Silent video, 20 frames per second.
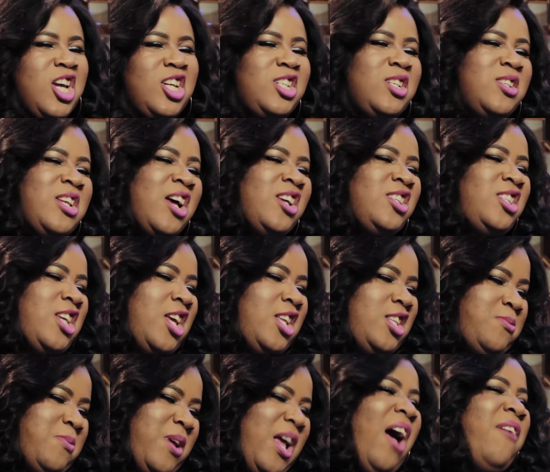She now
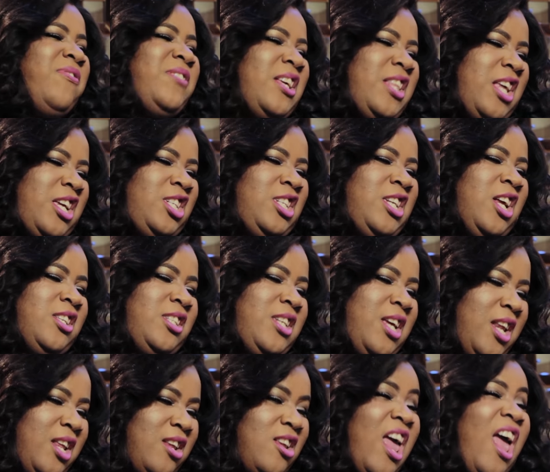said to my, after that, she now
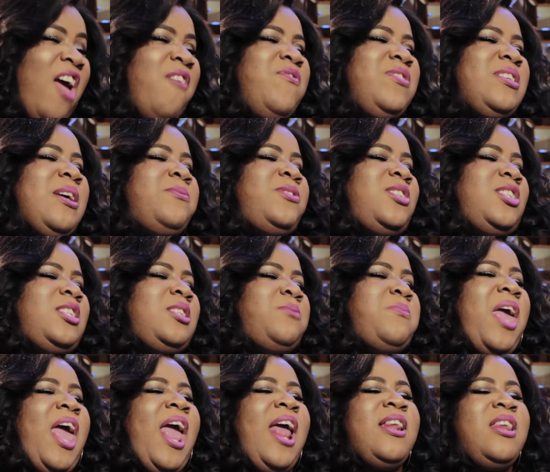said, every time she sees
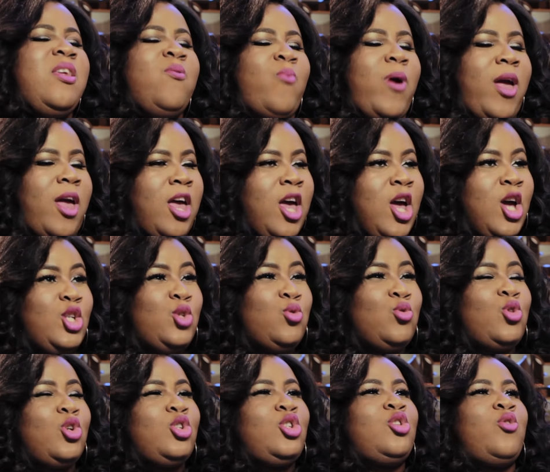me anywhere,
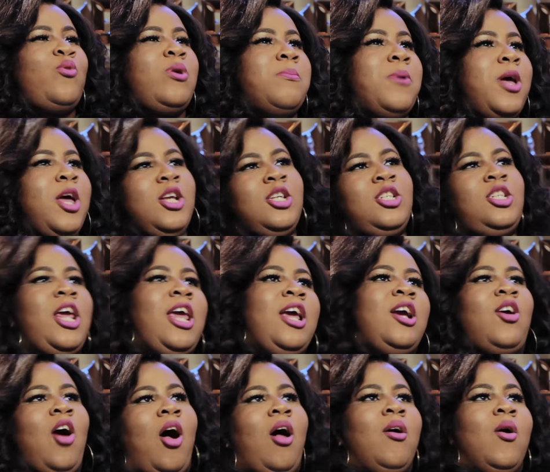she would just scream,
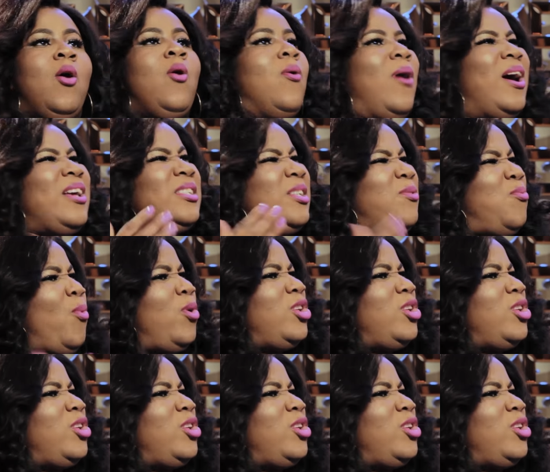Chigul! Oh.